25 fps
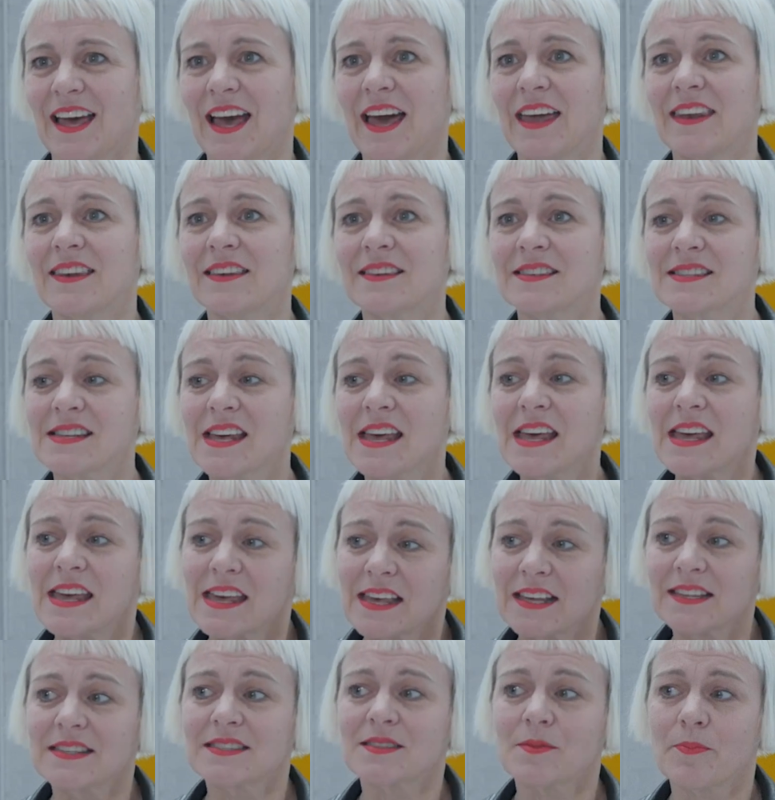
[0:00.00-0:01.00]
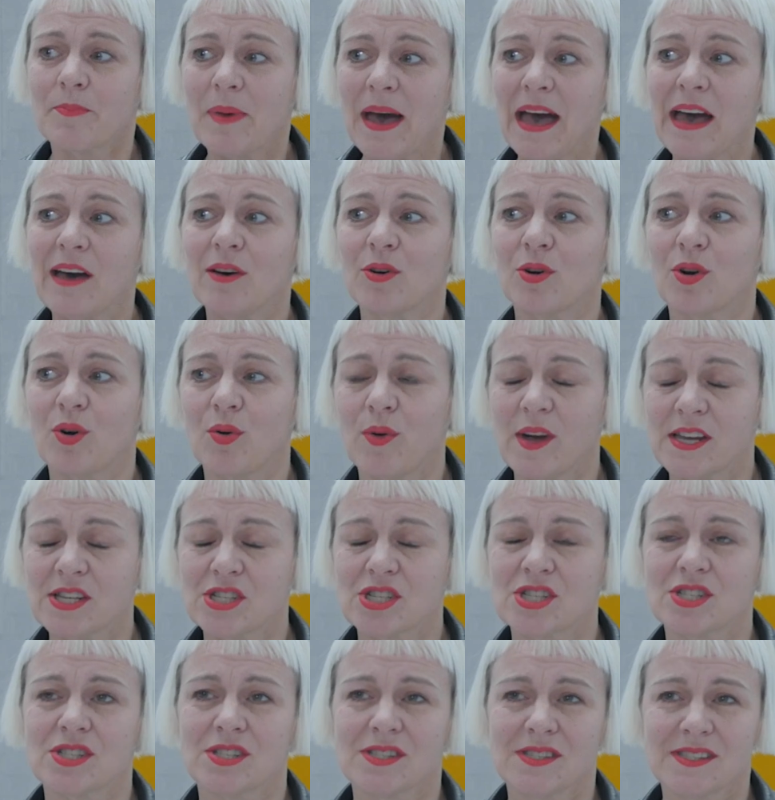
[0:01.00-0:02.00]
And it's about
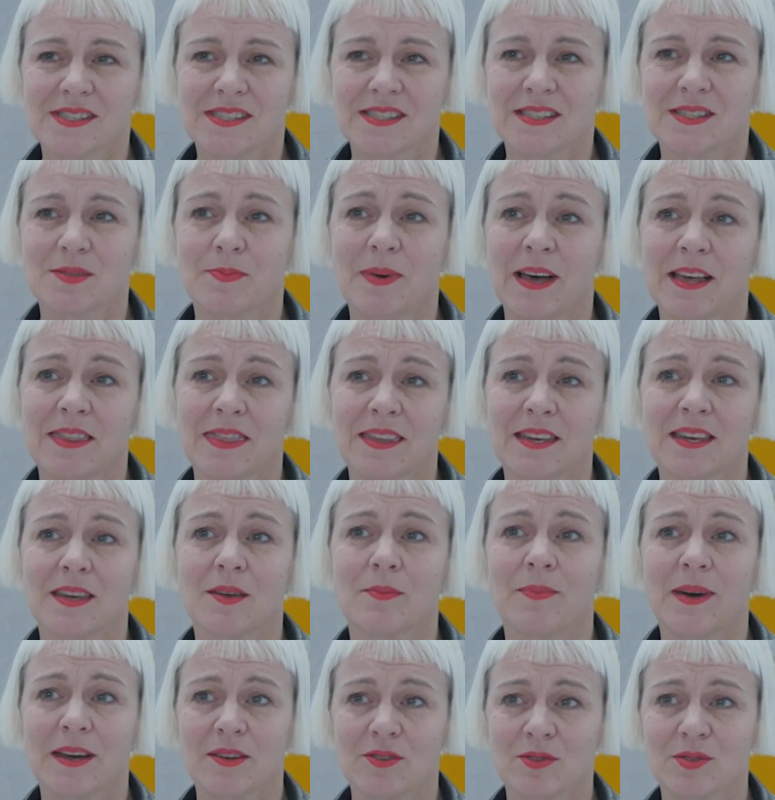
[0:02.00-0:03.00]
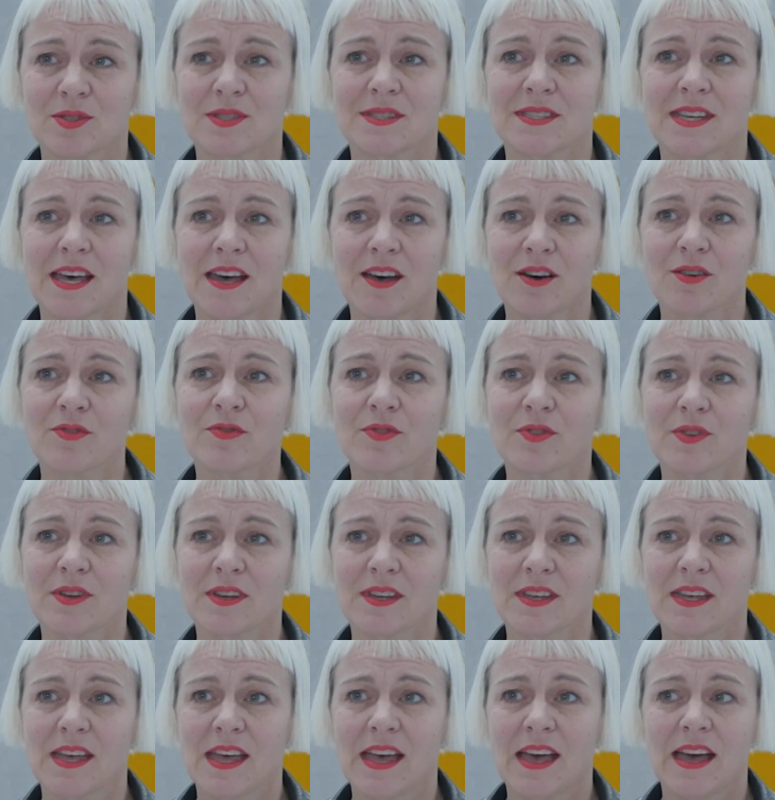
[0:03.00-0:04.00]
questions, it's about thinking about yourself
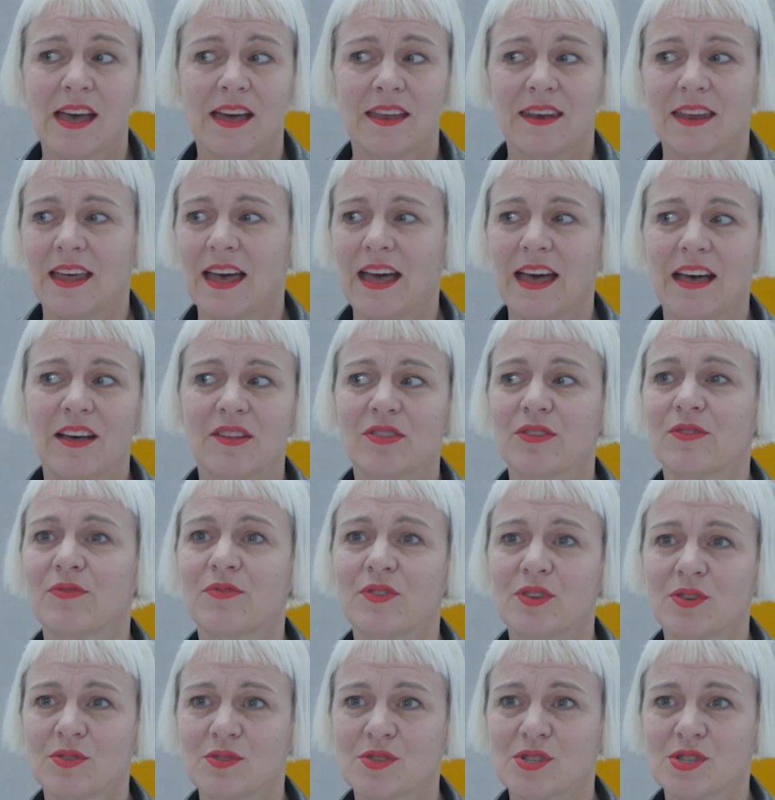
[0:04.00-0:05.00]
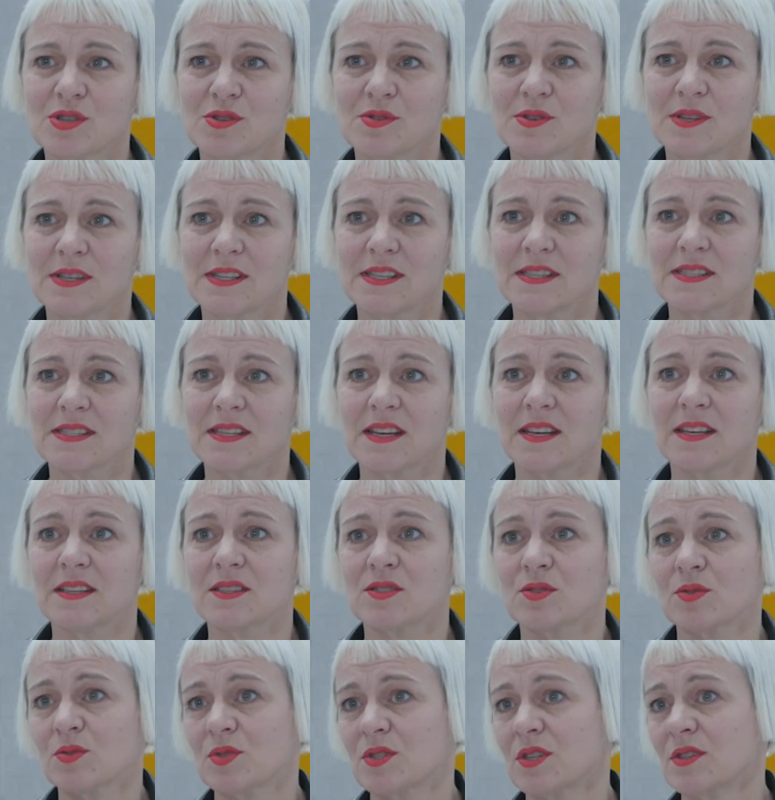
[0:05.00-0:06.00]
and how the future is, and
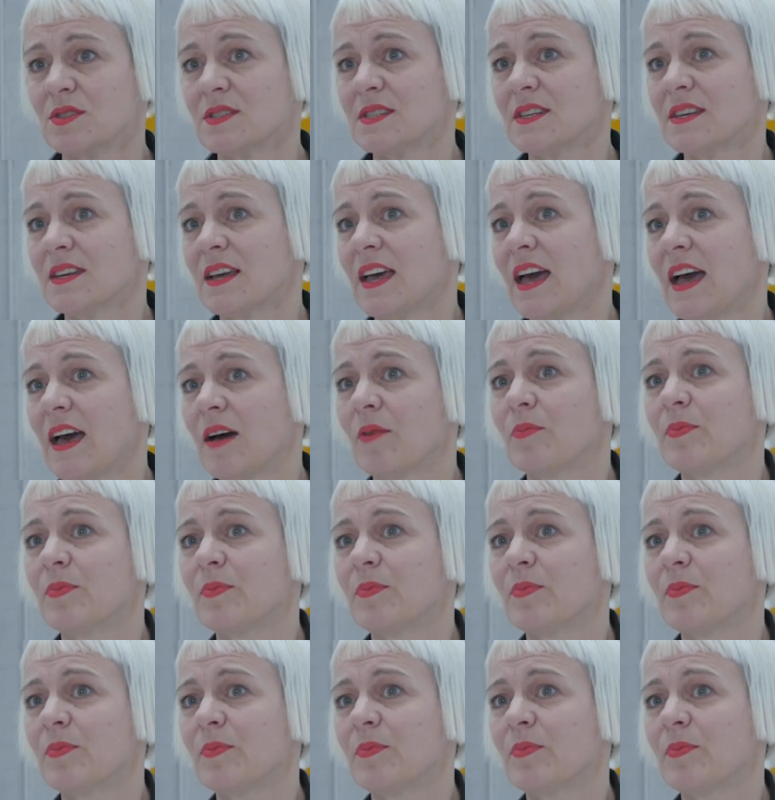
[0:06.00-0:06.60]
it's also seeing how